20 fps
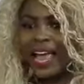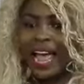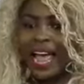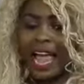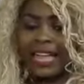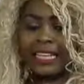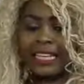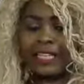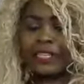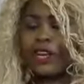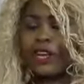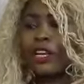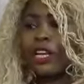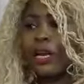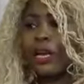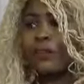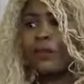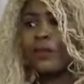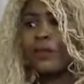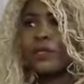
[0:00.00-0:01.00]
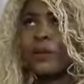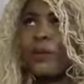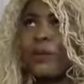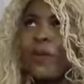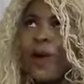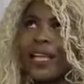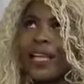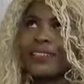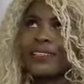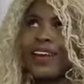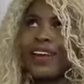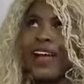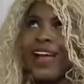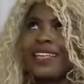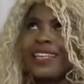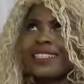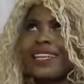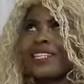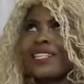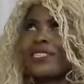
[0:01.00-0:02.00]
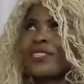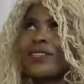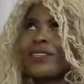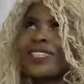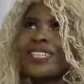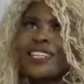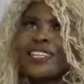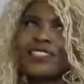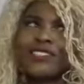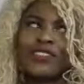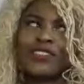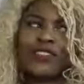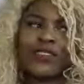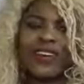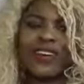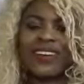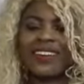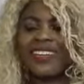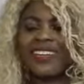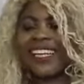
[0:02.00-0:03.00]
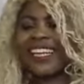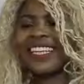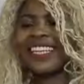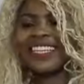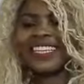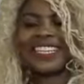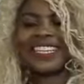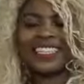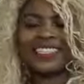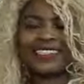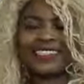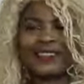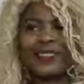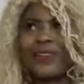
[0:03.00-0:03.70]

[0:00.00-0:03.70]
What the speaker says: I did collab with some white guys like Sean Israel, AK is a